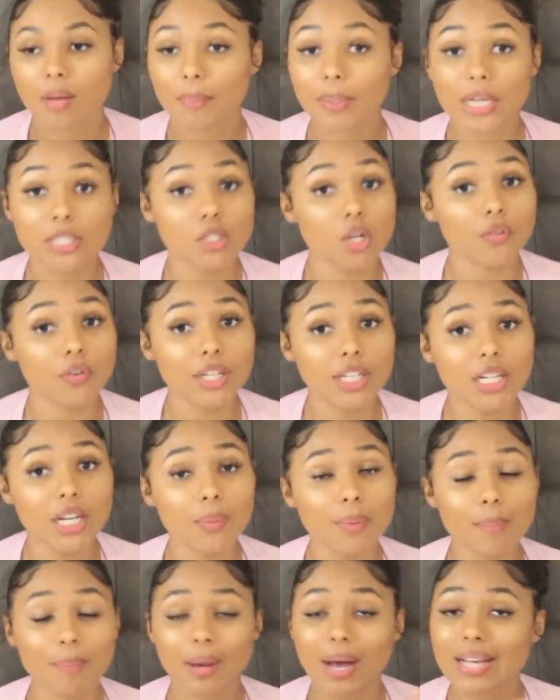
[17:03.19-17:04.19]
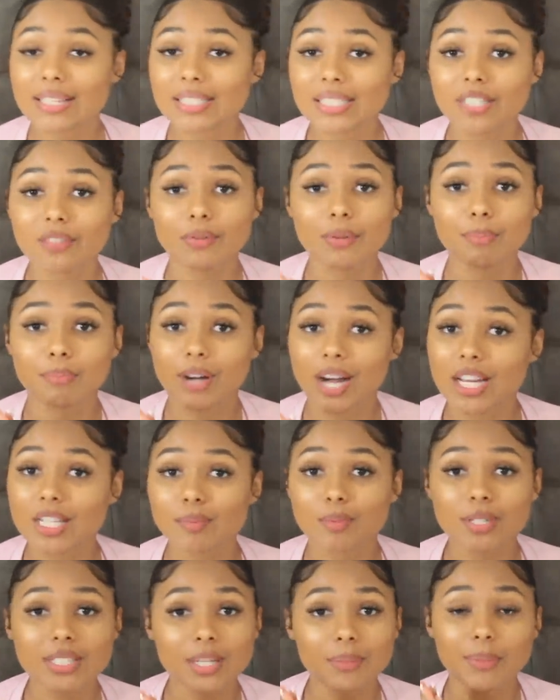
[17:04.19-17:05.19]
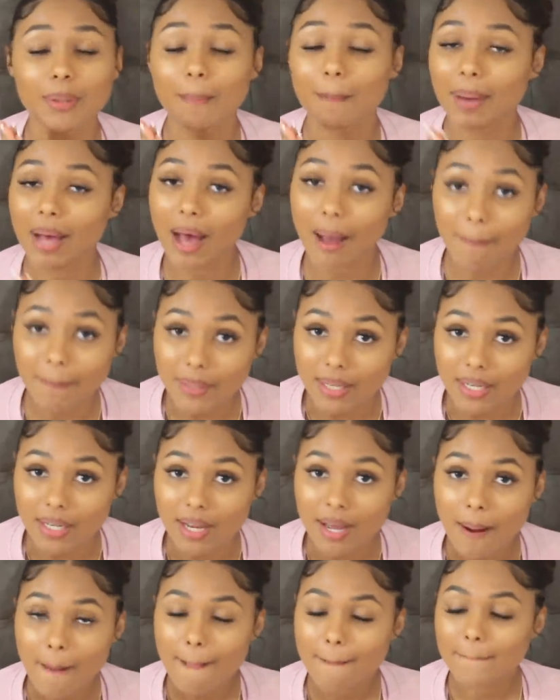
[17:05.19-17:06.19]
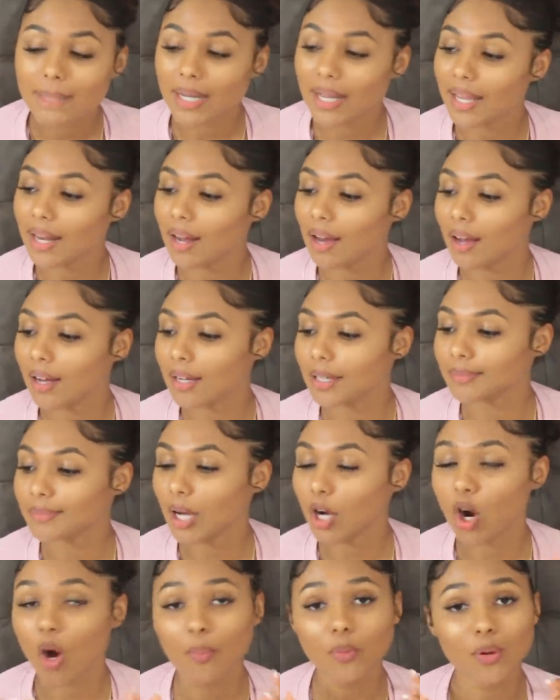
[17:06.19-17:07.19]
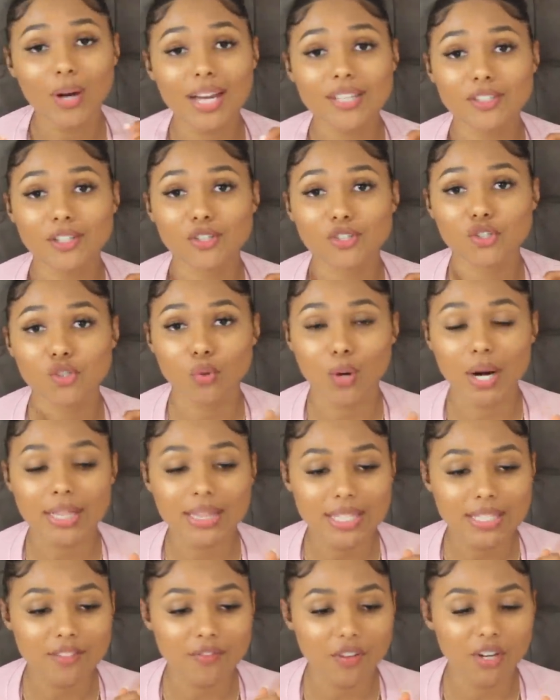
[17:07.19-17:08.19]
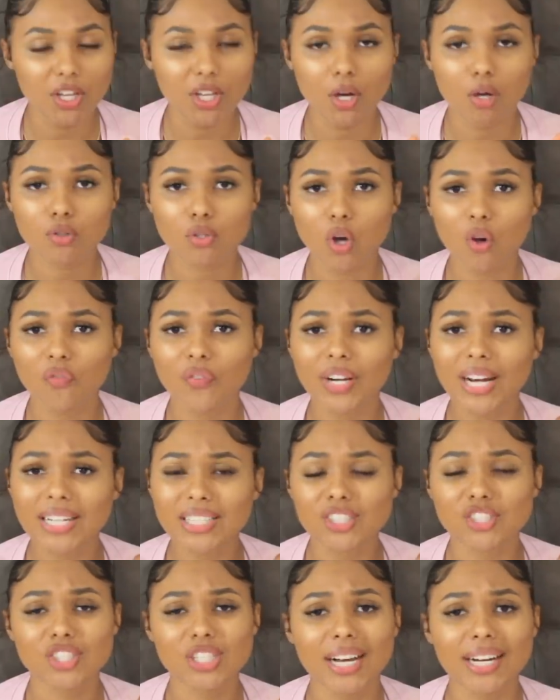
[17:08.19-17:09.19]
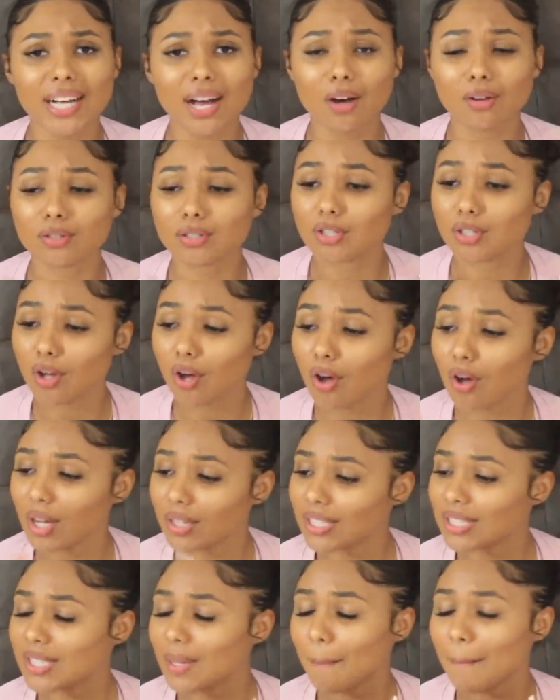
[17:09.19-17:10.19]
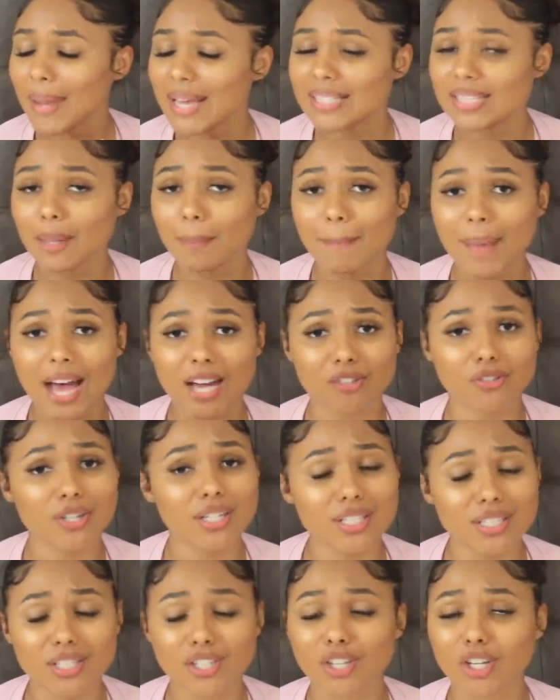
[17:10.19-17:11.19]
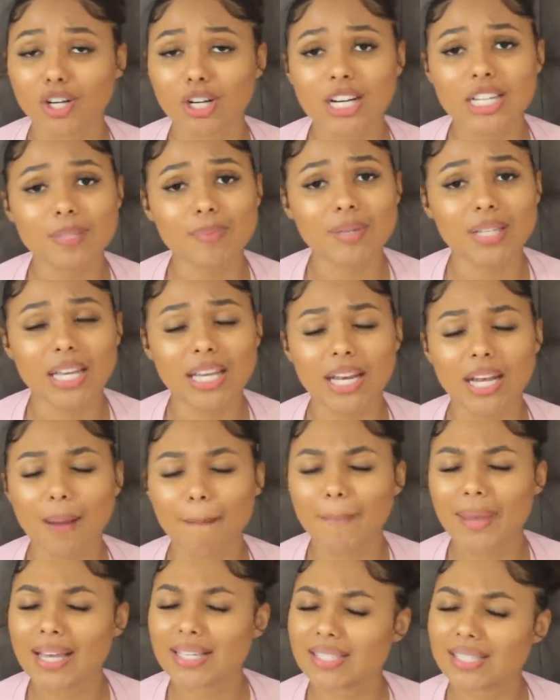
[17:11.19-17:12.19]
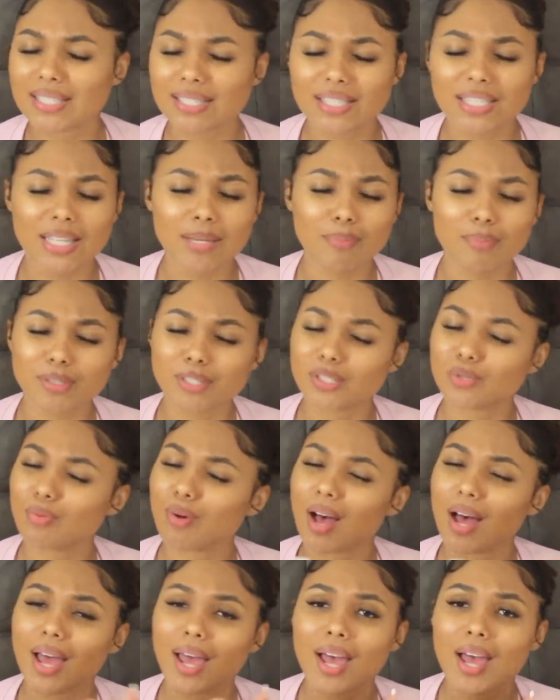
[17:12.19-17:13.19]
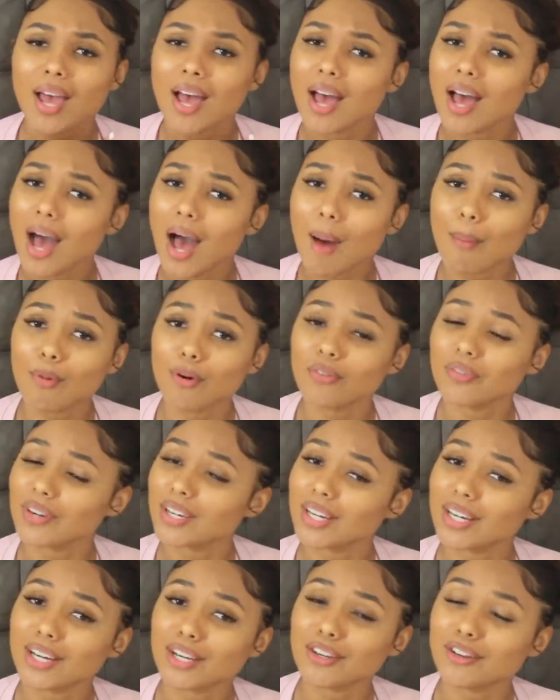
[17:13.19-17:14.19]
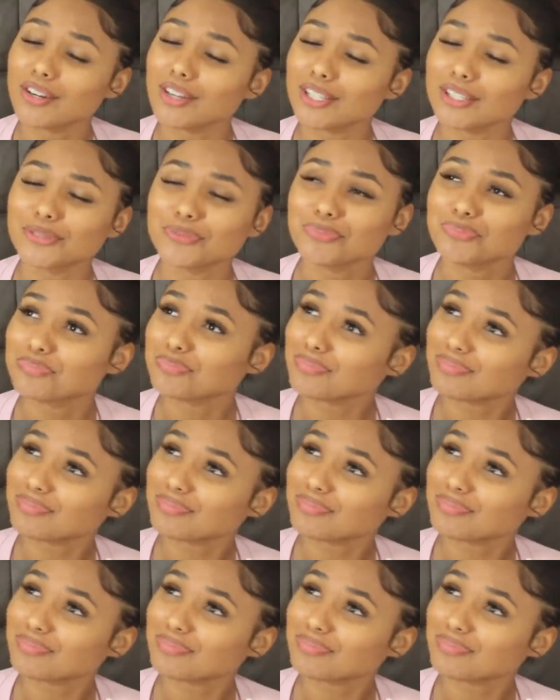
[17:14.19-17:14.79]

because over here we positive, we prosperous, and we poppin'. But I hope you guys enjoyed this video. Don't forget to check out Lol and this amazing mattress. Your girl has been getting amazing sleep, which is why I'm over here, you know,